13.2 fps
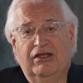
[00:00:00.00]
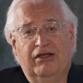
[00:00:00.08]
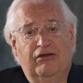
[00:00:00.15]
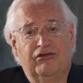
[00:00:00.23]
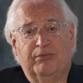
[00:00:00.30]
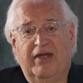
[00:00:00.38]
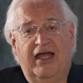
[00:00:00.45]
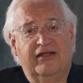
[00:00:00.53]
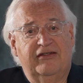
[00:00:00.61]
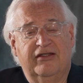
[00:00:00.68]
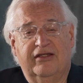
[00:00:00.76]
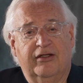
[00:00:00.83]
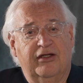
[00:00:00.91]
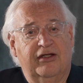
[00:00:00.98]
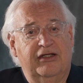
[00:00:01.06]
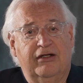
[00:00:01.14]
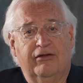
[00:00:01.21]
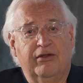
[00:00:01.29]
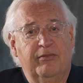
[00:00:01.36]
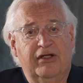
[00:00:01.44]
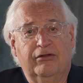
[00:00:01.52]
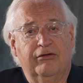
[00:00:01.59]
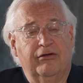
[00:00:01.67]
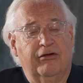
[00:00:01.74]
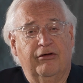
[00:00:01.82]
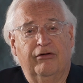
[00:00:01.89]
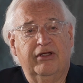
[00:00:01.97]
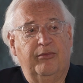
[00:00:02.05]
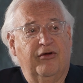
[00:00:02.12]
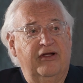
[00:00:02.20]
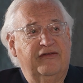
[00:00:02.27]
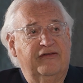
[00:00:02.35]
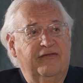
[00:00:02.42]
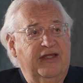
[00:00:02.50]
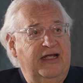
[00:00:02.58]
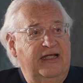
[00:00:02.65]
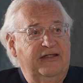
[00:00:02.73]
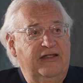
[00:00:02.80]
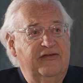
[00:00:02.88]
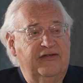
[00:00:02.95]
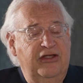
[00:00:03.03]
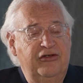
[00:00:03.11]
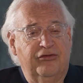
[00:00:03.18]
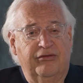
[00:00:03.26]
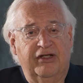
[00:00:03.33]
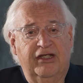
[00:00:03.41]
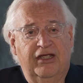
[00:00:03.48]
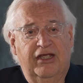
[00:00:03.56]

goes back to the, you know, the middle or early parts of the 19th century,